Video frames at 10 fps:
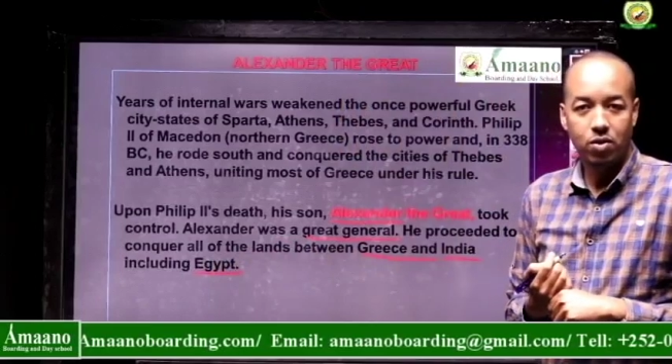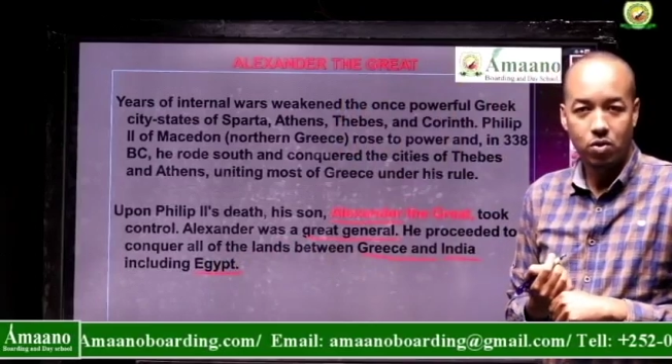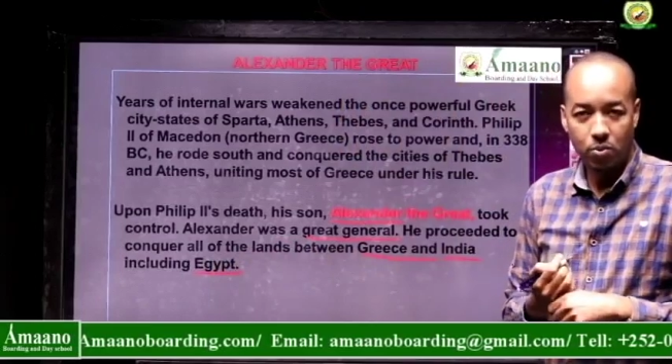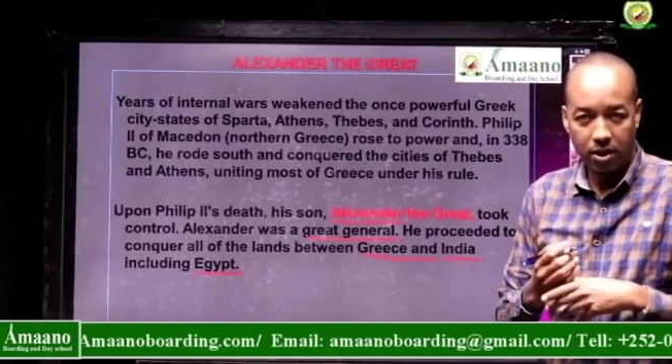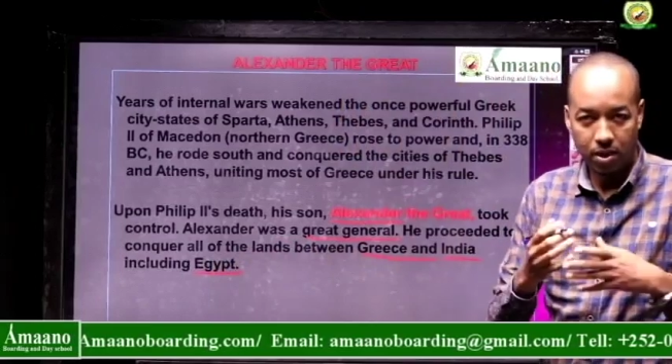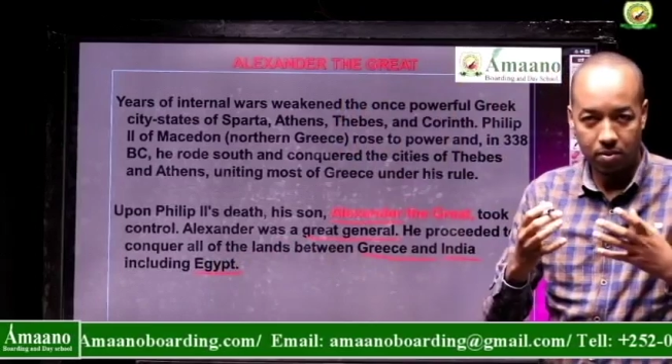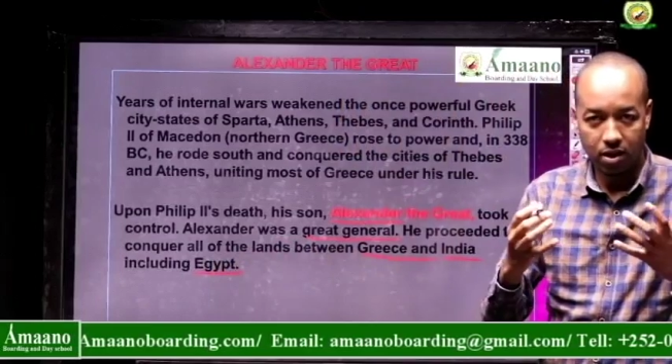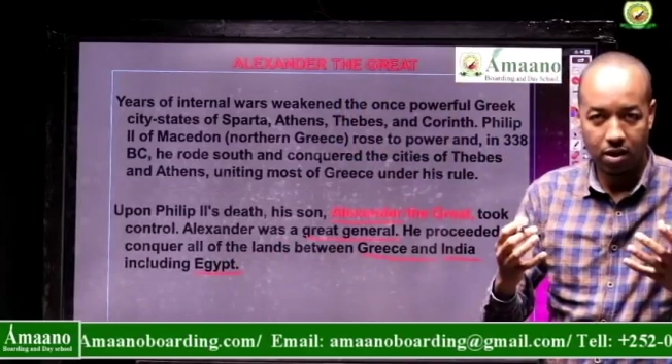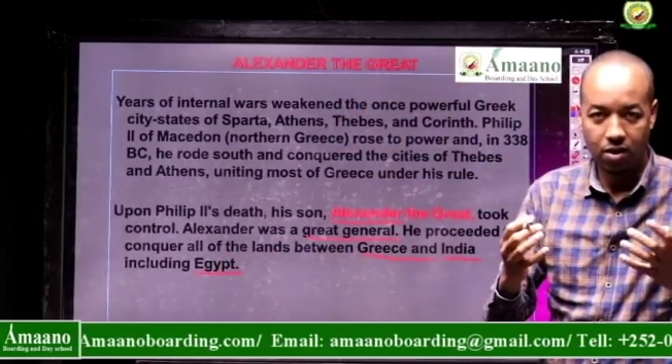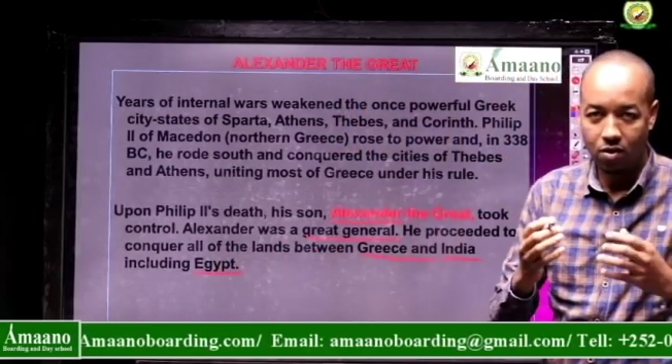to become the
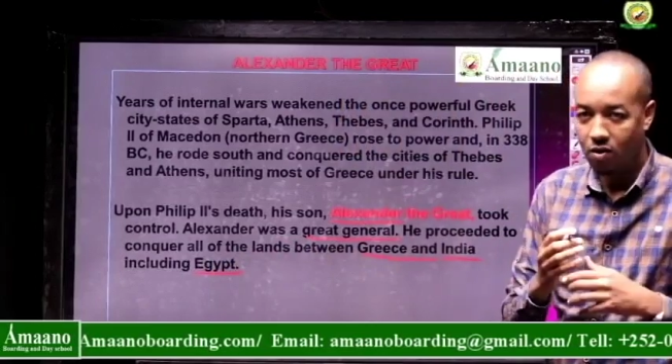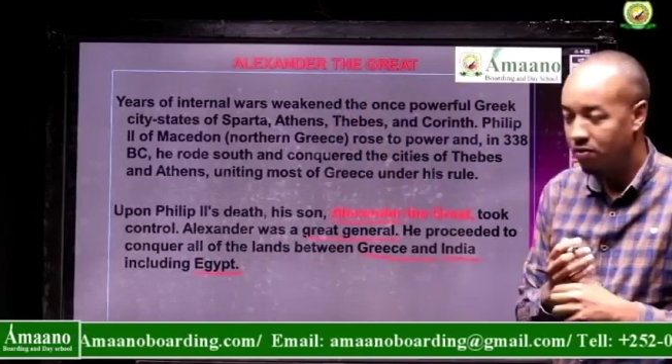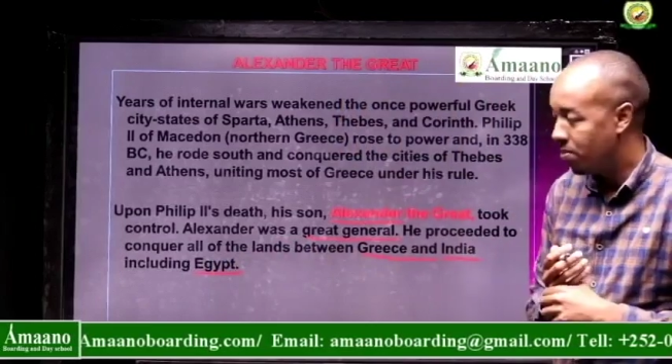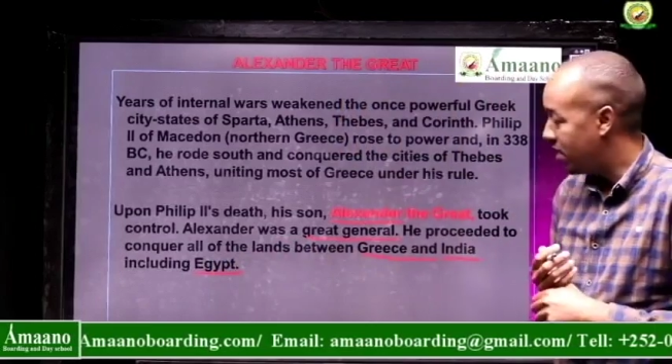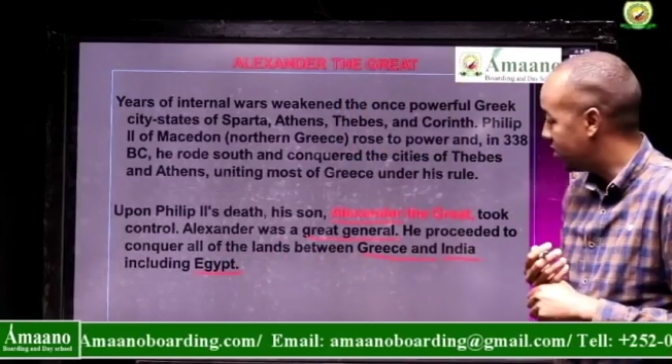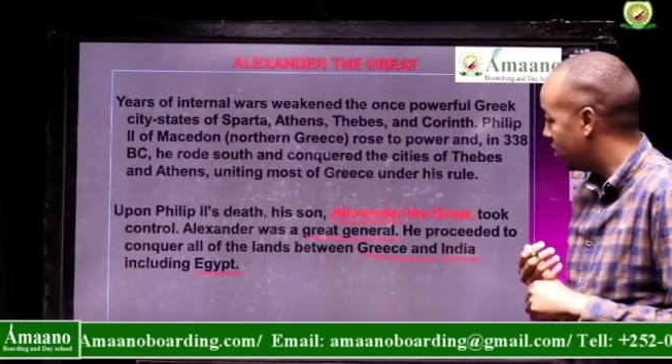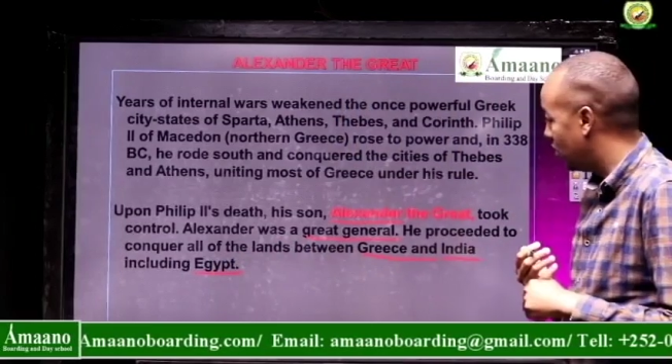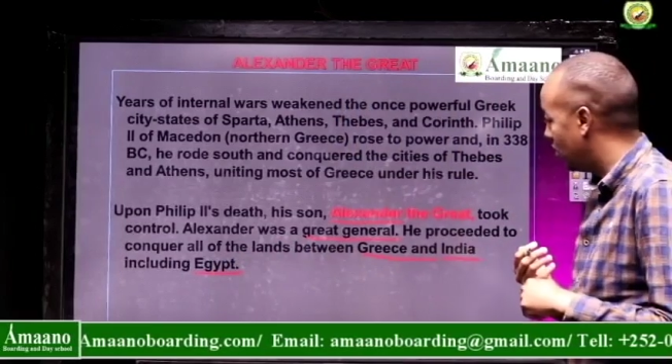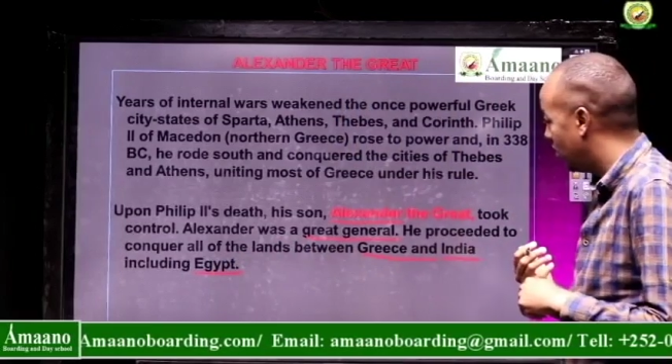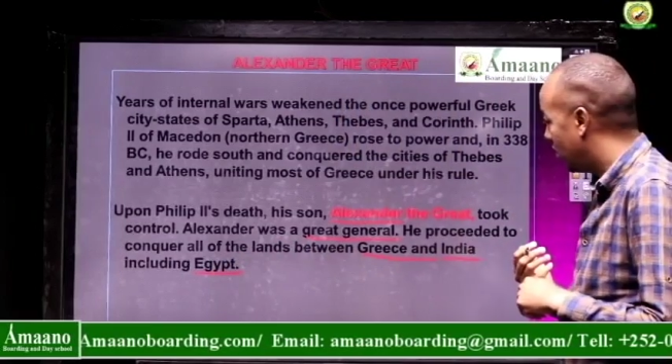king of
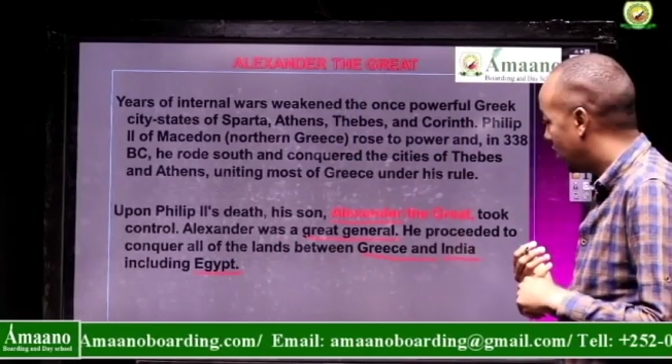Macedon,